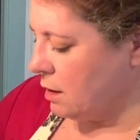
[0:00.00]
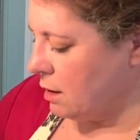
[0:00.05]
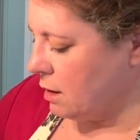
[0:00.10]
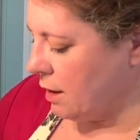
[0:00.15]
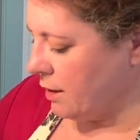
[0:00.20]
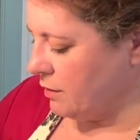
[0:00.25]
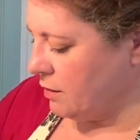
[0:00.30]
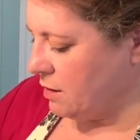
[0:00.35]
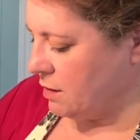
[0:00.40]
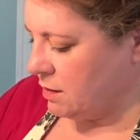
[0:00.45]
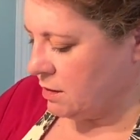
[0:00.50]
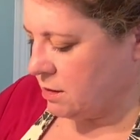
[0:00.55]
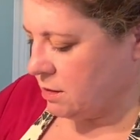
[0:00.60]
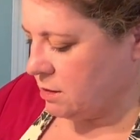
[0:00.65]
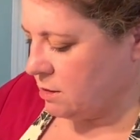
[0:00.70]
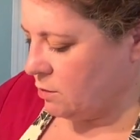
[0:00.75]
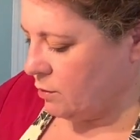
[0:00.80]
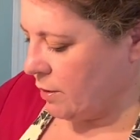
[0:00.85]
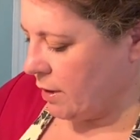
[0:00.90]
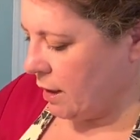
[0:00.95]
I think this is
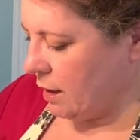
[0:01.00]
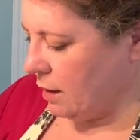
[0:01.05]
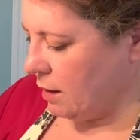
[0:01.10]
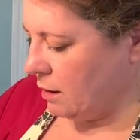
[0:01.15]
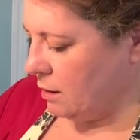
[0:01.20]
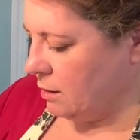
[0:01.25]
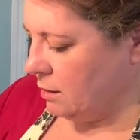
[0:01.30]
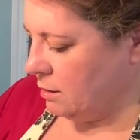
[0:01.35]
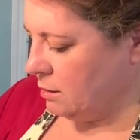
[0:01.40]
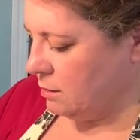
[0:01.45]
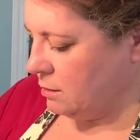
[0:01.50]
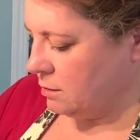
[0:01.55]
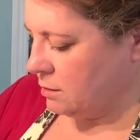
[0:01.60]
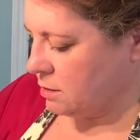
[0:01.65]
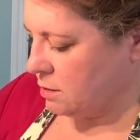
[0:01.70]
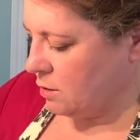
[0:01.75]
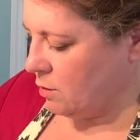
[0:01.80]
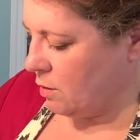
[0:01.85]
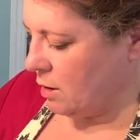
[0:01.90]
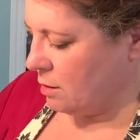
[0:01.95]
okay,
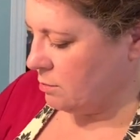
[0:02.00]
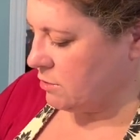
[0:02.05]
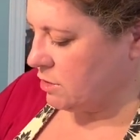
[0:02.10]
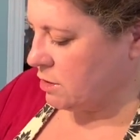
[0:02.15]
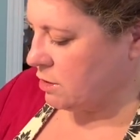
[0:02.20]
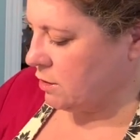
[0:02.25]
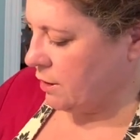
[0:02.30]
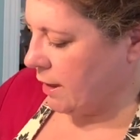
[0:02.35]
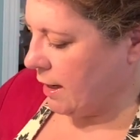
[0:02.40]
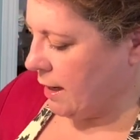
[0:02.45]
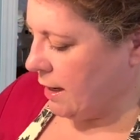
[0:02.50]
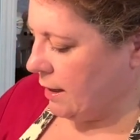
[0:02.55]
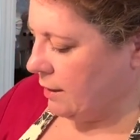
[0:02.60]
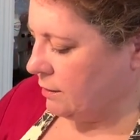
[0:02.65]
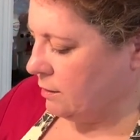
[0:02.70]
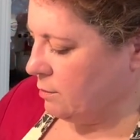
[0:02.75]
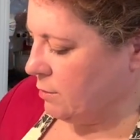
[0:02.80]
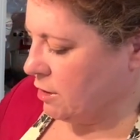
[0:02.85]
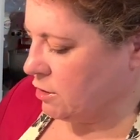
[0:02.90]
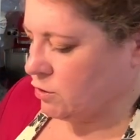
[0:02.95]
so I'm just going to add
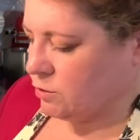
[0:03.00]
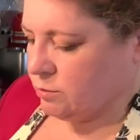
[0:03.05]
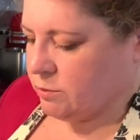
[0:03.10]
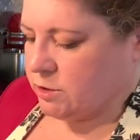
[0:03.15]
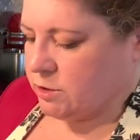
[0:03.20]
the mushrooms